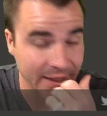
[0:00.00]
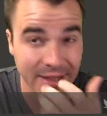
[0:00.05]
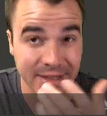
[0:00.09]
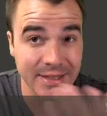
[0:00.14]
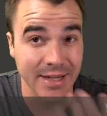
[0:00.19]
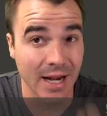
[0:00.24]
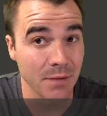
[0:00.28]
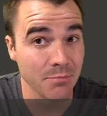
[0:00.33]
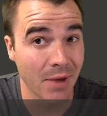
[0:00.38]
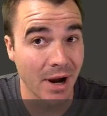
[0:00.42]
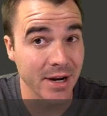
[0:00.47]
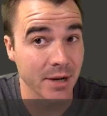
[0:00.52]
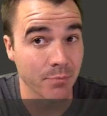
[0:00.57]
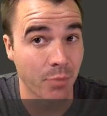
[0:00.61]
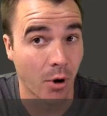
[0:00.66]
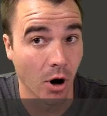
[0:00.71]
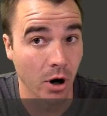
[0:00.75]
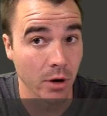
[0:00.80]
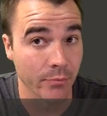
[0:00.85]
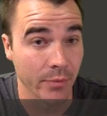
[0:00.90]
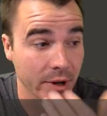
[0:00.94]
That's not my
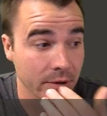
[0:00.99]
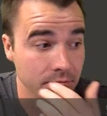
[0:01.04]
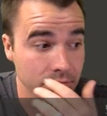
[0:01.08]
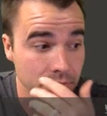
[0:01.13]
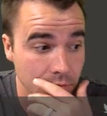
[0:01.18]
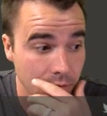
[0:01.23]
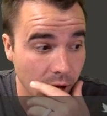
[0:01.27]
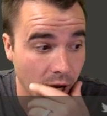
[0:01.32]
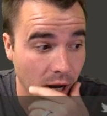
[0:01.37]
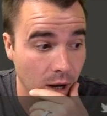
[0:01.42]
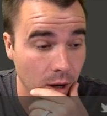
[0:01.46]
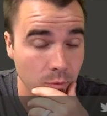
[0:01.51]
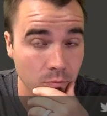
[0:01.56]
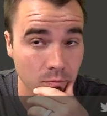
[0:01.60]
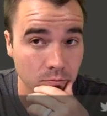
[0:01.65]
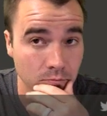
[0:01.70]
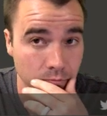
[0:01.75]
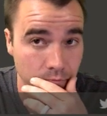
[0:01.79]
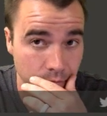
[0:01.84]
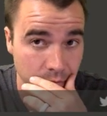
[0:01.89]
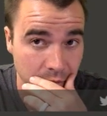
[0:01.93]
department.
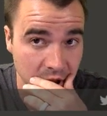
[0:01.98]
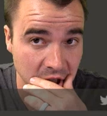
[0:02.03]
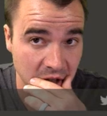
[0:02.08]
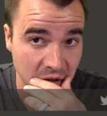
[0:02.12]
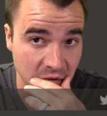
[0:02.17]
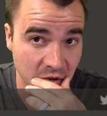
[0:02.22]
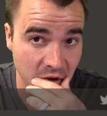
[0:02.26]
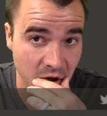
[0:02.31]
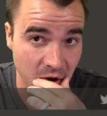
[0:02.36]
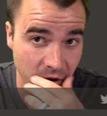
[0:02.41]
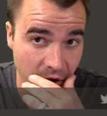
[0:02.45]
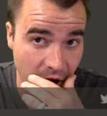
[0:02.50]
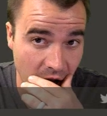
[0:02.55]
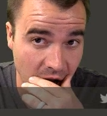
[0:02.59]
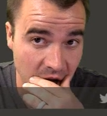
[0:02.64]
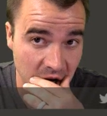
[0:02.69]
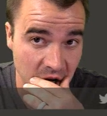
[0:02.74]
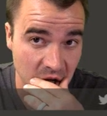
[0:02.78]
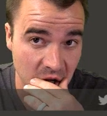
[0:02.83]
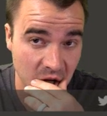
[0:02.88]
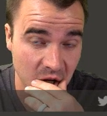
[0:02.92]
Believe it or
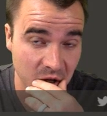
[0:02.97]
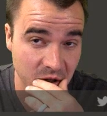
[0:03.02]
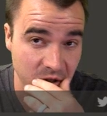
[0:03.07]
not,